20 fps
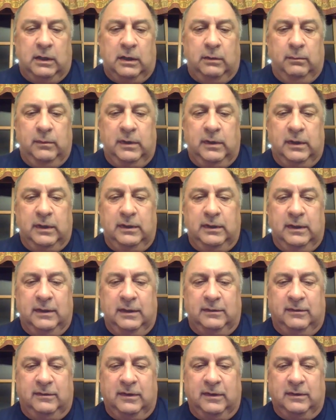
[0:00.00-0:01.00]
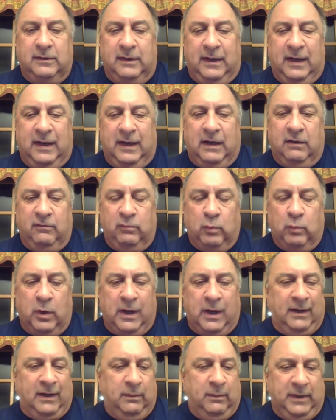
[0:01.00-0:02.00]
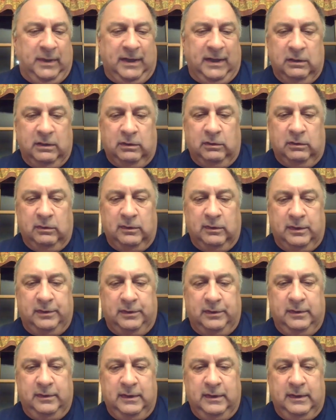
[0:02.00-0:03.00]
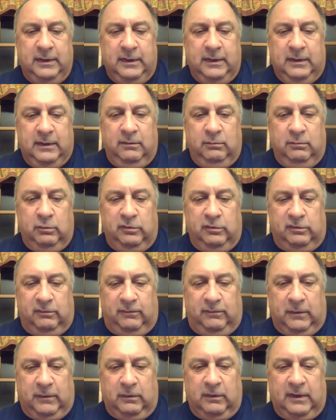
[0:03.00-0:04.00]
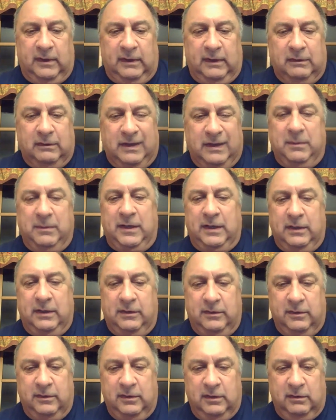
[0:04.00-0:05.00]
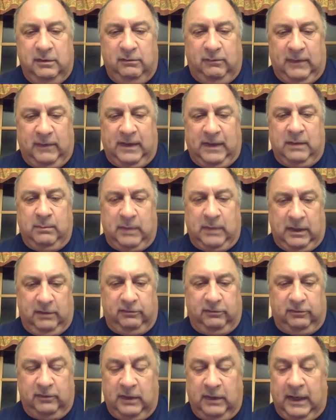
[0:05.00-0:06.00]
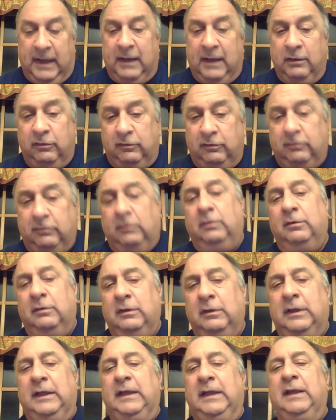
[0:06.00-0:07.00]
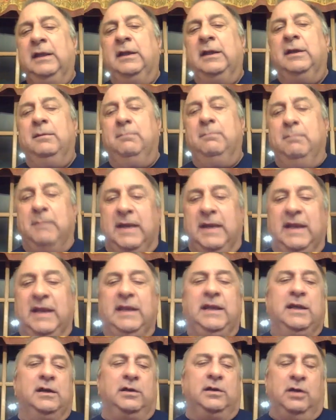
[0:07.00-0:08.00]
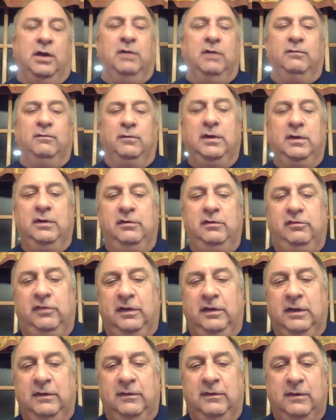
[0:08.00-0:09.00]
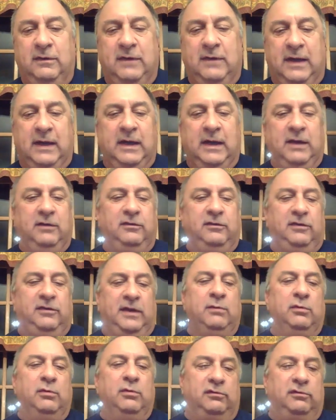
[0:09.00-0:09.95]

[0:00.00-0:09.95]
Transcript: It didn't have wide appeal. was a fairly limited fan base, and certainly media coverage in the days he was